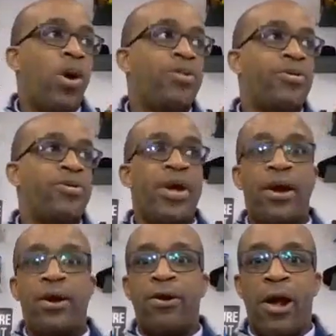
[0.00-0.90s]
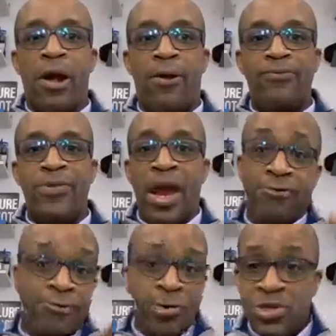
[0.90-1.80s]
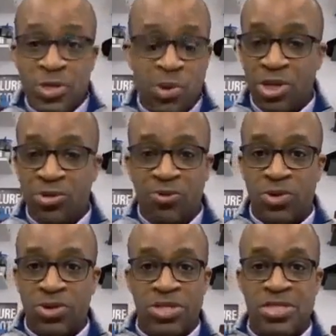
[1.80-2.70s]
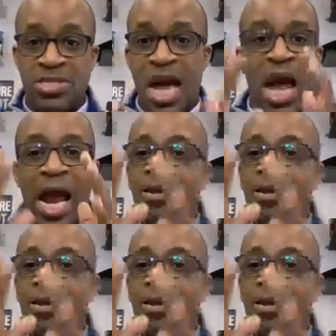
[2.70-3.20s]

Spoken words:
whether they're the Air Force's Special Forces.